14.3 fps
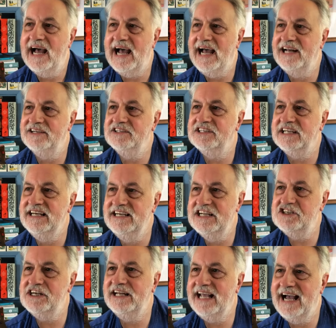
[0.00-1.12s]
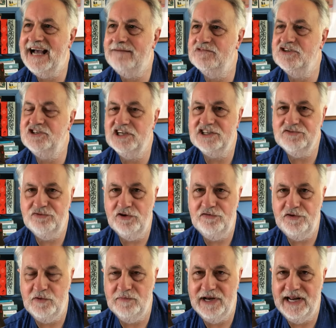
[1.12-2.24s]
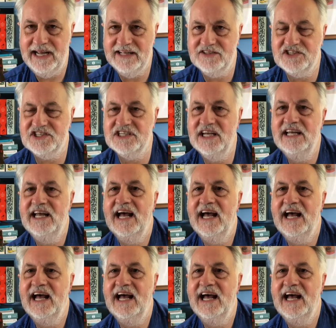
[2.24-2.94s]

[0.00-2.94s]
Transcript: And initially it happens just for a few minutes.